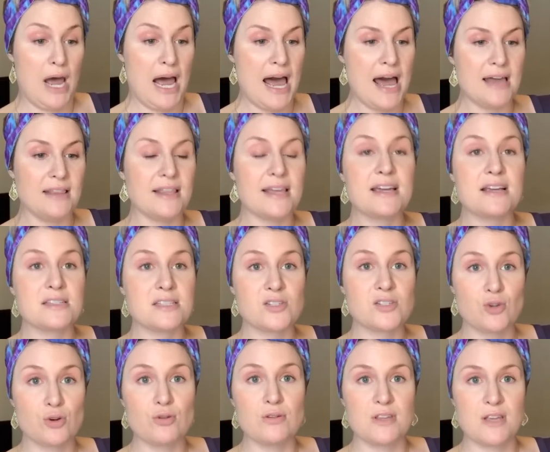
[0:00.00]
It's
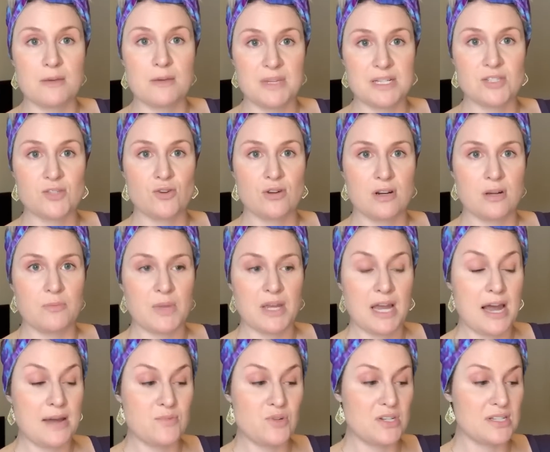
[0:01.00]
truly a mystery to
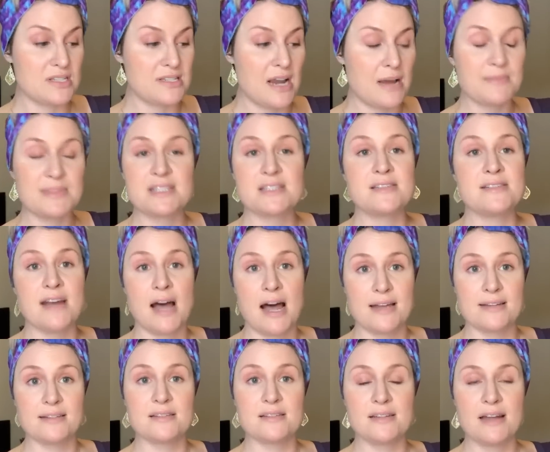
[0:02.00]
me. I'm
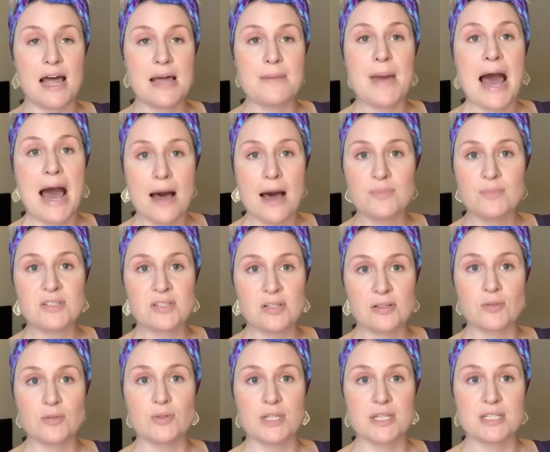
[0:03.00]
stunned. I'm
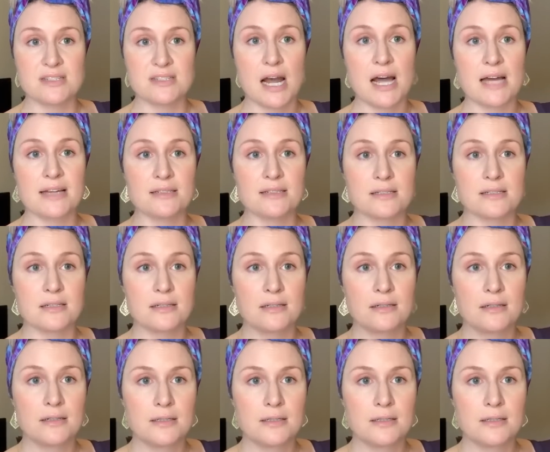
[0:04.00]
absolutely stunned.